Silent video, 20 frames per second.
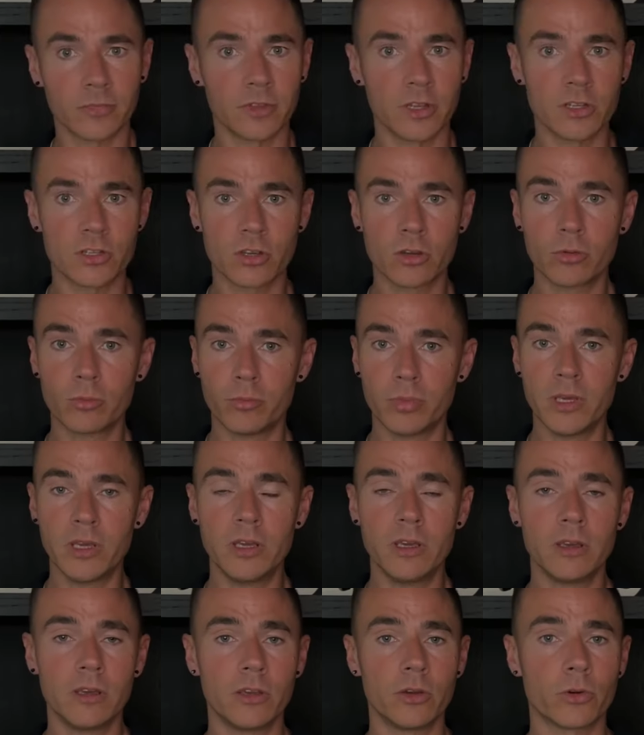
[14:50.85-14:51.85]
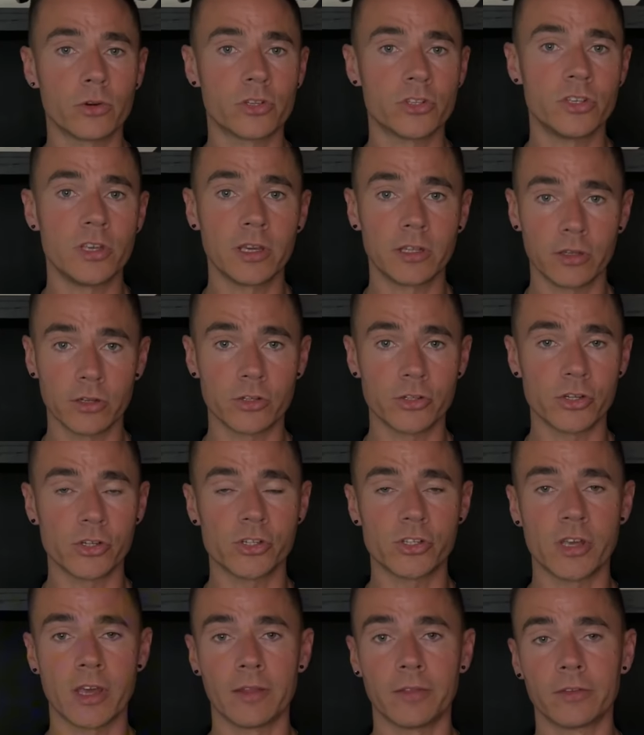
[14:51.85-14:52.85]
This could be your signature
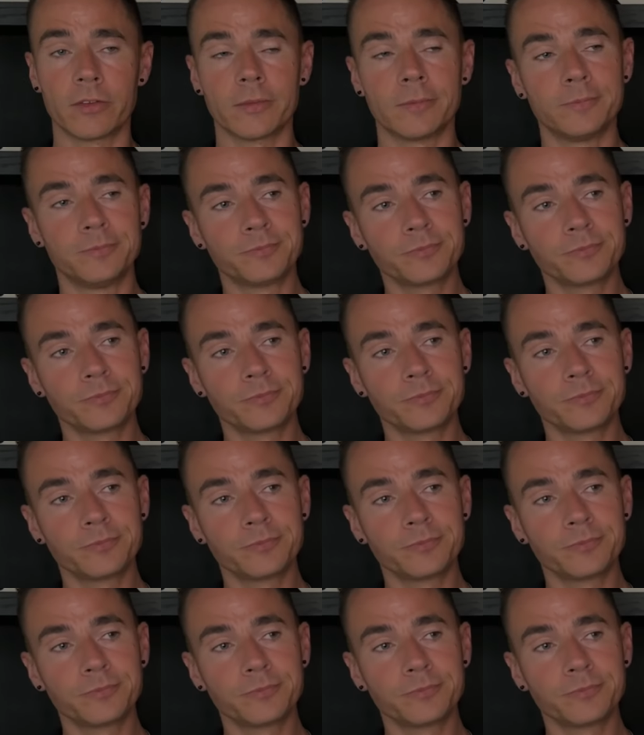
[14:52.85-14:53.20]
scent.